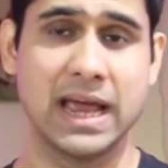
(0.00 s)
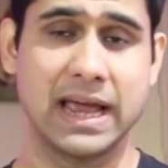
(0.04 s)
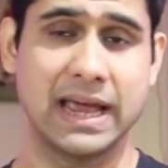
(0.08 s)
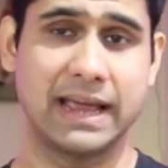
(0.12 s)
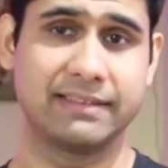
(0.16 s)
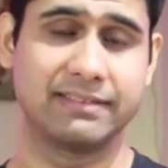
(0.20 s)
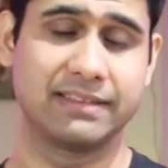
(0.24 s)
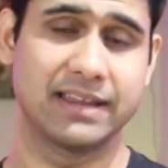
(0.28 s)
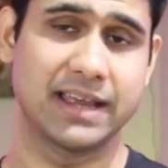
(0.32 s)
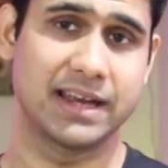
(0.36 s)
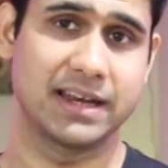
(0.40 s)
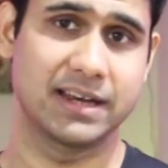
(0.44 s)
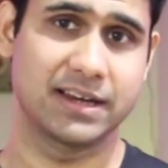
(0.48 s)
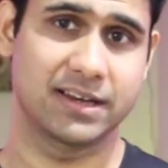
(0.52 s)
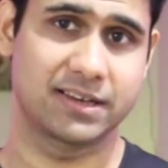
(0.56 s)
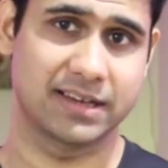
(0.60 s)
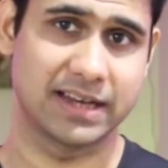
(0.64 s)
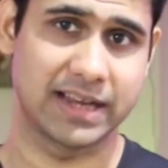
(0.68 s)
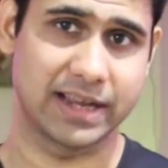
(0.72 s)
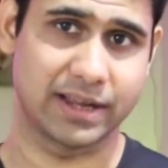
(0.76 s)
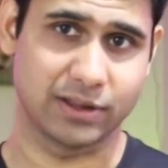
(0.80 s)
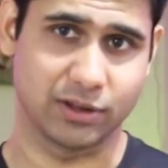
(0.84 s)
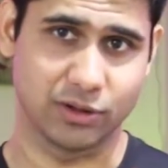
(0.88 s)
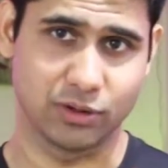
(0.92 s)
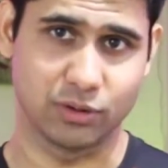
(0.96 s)
and then it's
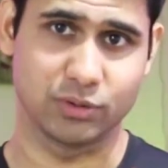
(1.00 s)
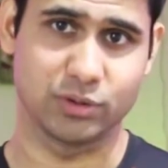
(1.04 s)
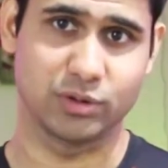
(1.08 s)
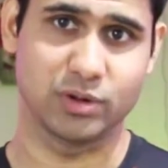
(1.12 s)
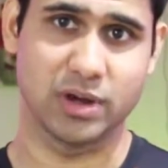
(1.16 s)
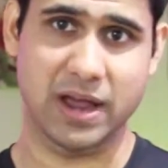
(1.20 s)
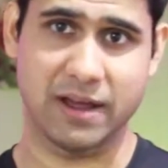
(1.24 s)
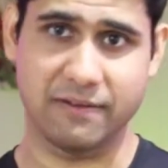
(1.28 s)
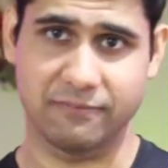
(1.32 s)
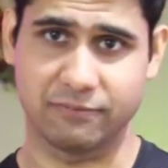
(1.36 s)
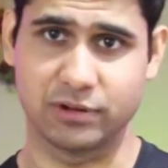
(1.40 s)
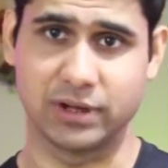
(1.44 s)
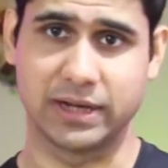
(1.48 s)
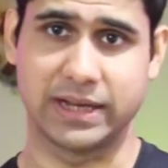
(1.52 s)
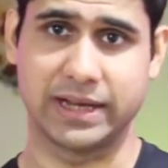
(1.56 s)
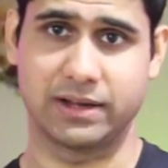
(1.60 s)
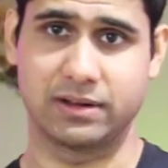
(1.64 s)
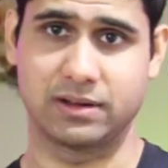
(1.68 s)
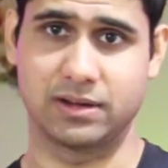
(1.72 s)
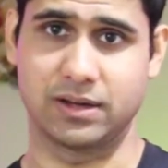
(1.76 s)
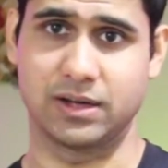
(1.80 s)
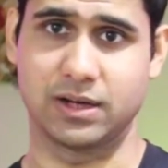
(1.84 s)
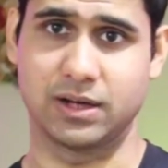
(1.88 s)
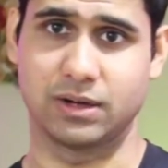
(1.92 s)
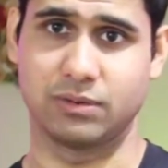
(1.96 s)
you have
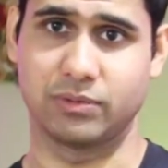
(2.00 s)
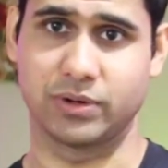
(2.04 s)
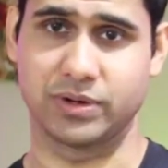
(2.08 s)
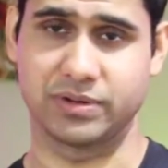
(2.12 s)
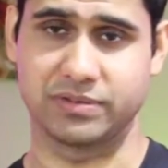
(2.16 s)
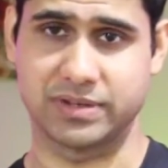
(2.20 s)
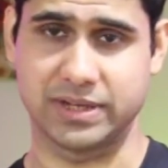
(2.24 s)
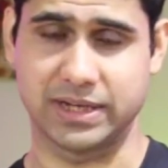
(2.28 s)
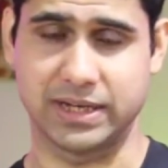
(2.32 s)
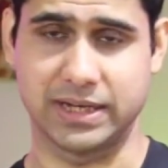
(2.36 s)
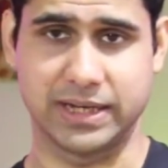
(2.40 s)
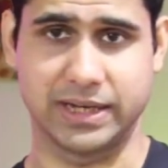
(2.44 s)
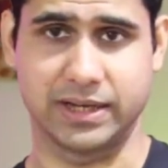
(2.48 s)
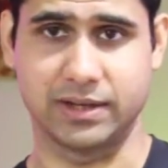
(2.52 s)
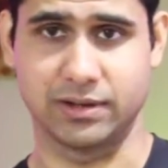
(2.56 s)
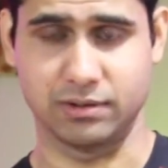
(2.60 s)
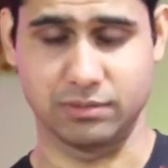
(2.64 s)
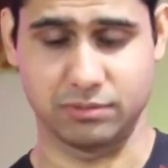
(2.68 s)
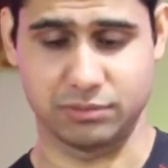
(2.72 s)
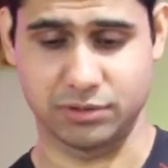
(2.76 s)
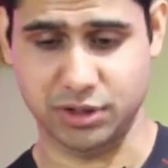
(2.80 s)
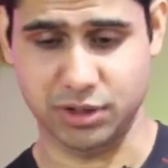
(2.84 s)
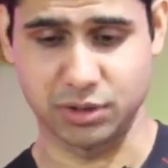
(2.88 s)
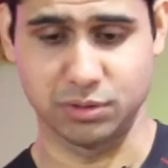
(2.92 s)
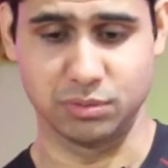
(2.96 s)

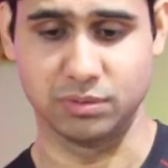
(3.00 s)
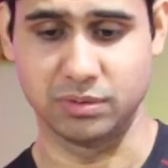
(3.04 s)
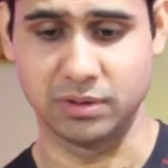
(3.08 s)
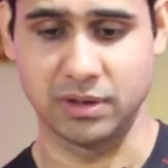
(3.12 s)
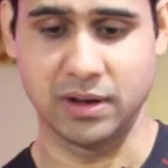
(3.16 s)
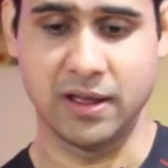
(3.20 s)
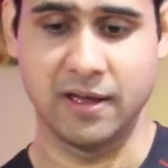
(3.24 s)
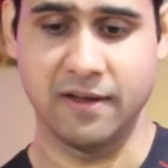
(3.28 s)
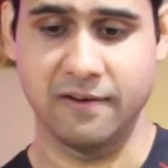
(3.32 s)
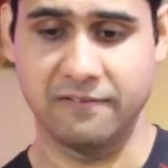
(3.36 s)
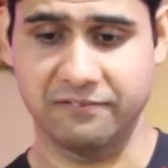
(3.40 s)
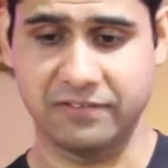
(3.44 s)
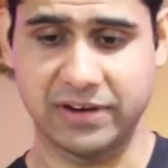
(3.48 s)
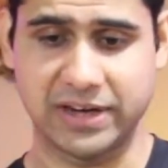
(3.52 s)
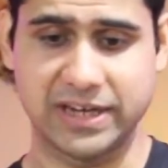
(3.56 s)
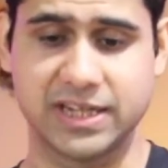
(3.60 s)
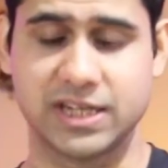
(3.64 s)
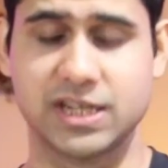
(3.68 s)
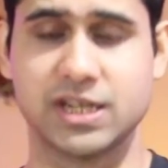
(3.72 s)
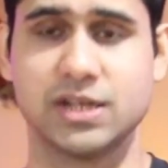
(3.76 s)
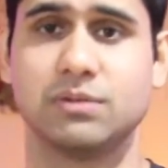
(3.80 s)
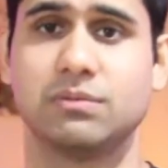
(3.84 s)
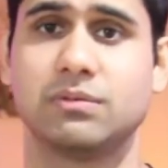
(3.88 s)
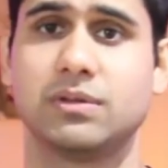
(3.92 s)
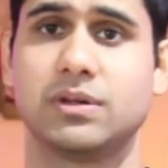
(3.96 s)
to fine
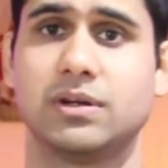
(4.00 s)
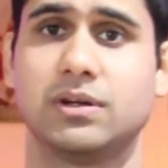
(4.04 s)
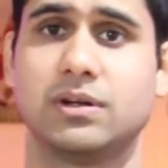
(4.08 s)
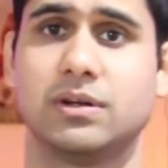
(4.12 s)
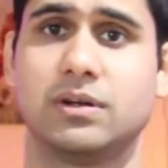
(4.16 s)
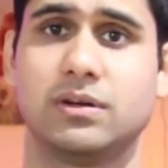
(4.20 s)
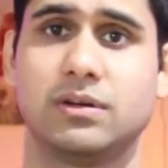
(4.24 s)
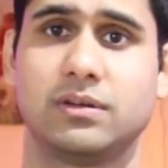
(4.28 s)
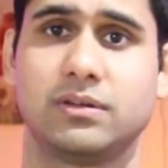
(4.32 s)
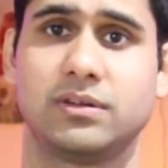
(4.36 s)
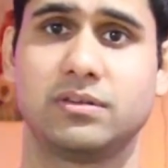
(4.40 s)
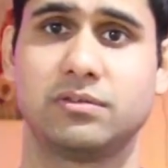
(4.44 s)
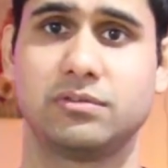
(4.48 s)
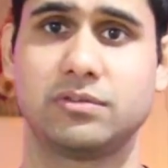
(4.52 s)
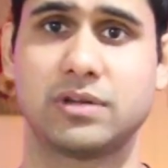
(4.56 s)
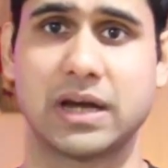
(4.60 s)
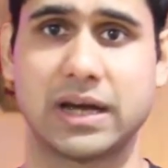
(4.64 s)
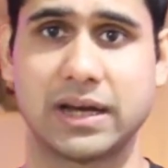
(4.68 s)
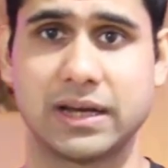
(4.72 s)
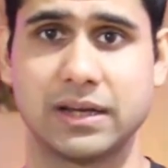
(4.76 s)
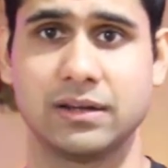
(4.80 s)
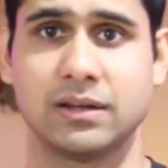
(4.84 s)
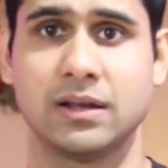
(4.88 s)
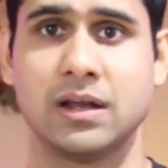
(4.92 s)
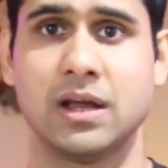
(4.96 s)
tune the
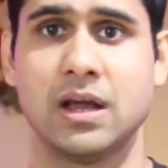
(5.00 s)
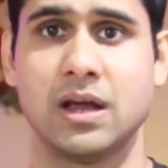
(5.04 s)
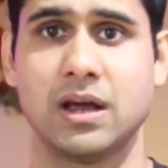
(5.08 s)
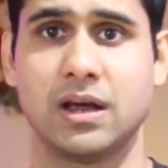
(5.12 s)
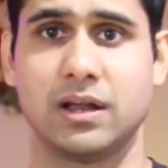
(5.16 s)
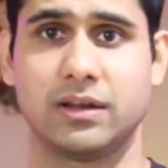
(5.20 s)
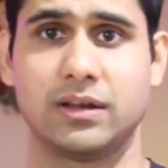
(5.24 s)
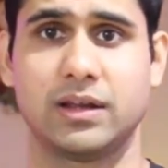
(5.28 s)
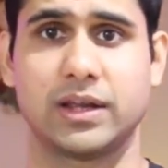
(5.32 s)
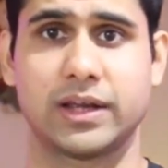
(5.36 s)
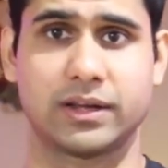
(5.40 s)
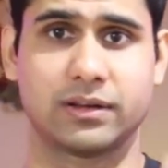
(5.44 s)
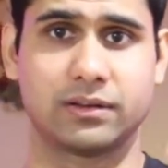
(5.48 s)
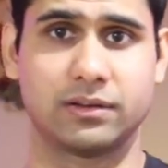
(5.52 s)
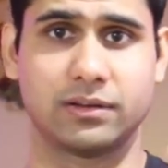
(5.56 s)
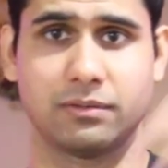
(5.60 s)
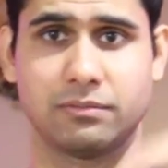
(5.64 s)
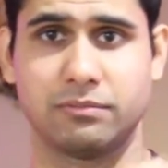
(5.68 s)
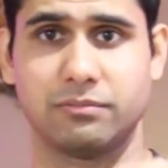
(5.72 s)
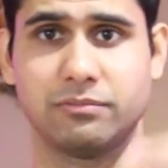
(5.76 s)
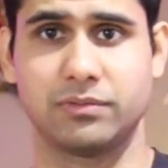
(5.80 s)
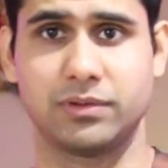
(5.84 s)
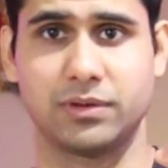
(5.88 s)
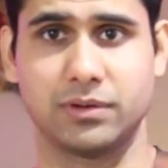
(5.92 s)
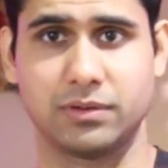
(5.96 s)
dial,
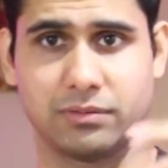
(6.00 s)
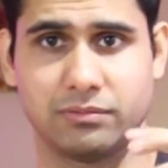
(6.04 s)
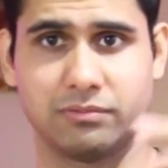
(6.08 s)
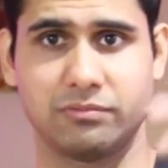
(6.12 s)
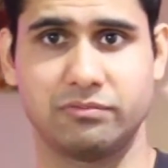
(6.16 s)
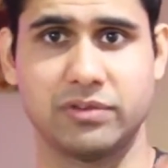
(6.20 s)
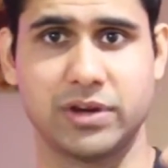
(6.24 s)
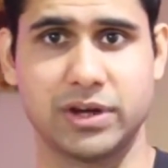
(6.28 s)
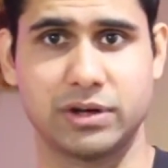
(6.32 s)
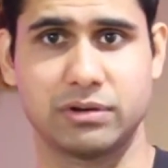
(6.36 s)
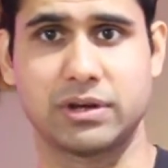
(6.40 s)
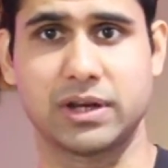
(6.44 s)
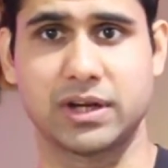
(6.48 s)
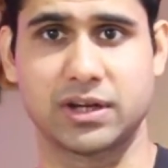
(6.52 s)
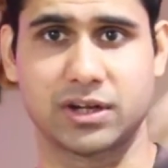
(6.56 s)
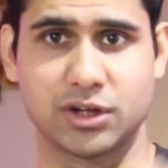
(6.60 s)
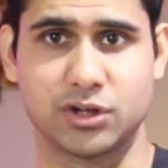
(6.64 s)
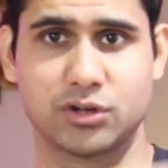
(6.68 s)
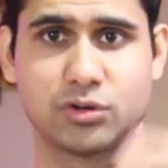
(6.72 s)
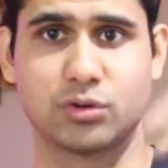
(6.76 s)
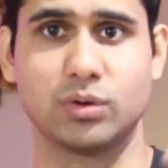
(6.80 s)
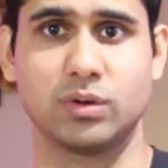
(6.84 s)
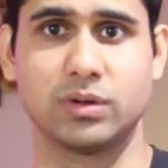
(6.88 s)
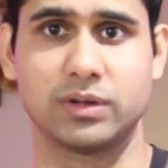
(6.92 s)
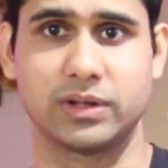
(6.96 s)
where you can
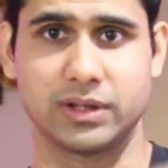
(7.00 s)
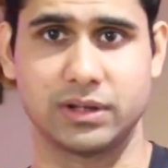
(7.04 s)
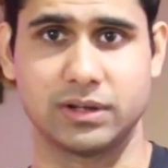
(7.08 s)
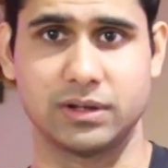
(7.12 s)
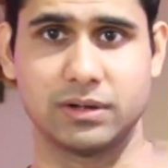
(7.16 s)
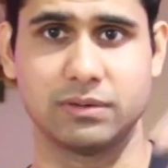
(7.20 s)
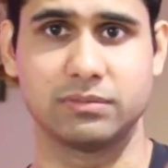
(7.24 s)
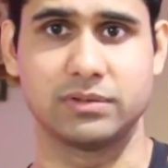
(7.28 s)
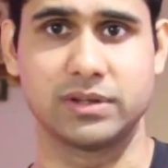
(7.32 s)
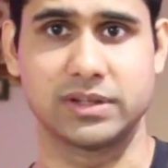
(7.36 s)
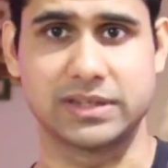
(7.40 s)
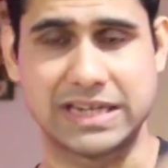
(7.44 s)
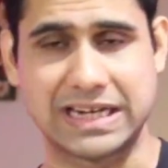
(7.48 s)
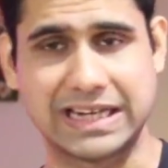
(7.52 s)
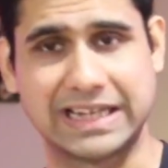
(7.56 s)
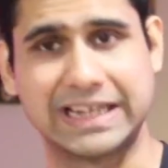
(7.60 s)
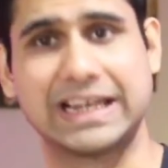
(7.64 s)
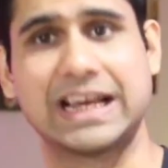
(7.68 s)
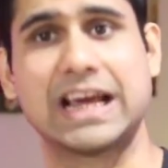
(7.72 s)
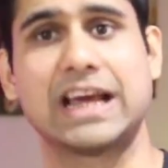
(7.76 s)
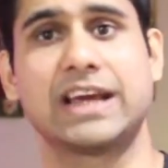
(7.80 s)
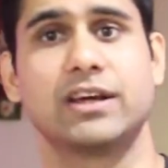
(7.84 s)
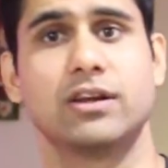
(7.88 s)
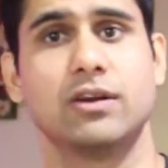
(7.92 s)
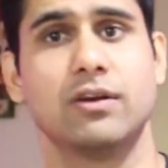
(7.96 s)
control the
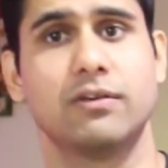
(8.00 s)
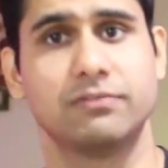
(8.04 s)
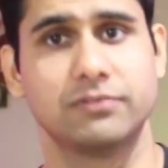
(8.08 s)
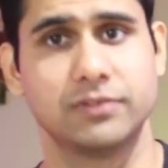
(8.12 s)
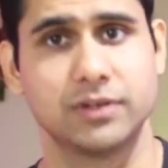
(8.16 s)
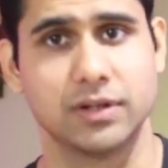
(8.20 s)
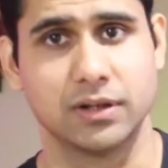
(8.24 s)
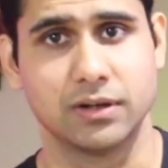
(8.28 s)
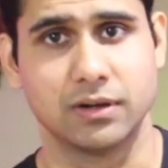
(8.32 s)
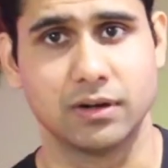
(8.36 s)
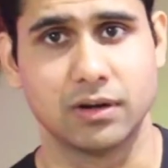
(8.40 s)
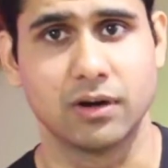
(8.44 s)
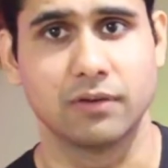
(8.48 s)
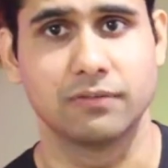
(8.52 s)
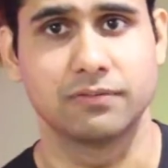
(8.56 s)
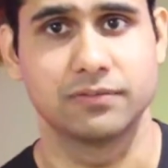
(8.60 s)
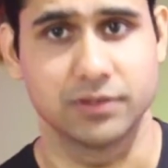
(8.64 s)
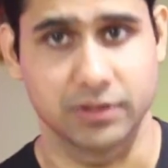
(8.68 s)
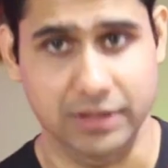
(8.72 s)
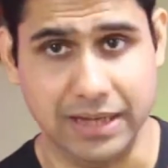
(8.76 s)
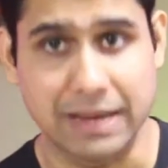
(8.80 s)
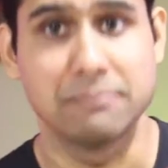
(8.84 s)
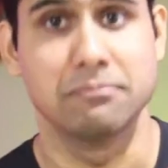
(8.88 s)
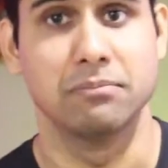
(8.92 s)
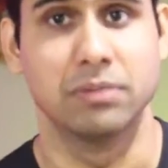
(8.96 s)
tilting angle of
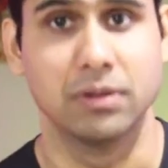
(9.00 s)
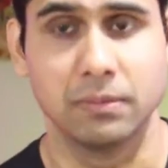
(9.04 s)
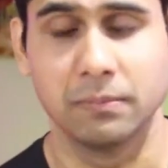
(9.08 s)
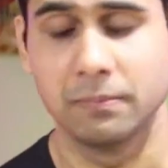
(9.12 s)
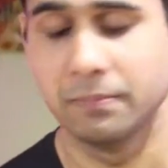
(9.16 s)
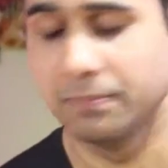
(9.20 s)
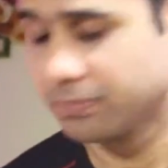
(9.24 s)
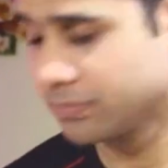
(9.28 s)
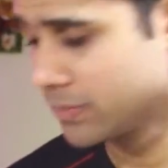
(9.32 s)
the gimbal.